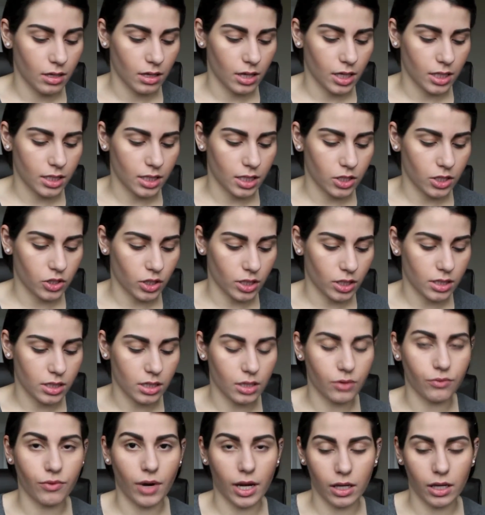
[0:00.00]
This is just
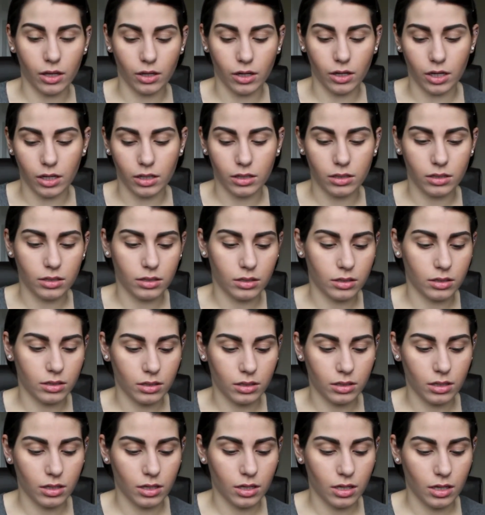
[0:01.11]
the regular
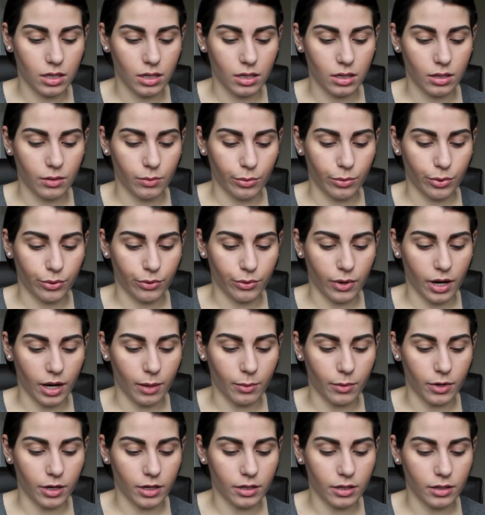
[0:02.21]

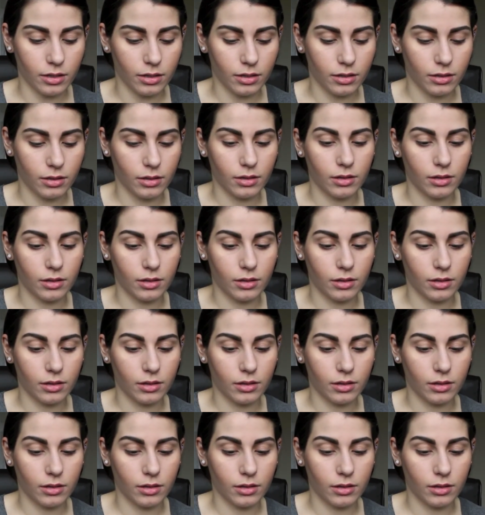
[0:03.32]
primer.